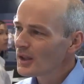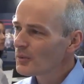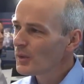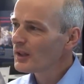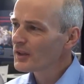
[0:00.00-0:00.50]

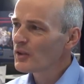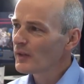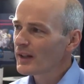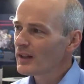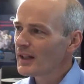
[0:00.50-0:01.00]
weld
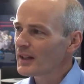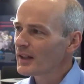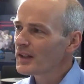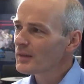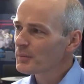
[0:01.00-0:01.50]
overlay cladding, are
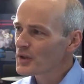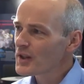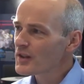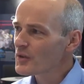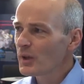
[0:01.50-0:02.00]
the
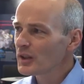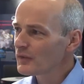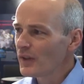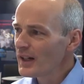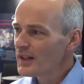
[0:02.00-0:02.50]
procedures well
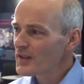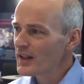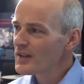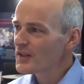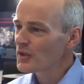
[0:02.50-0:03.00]
defined? Is it
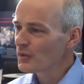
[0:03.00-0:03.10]
easy to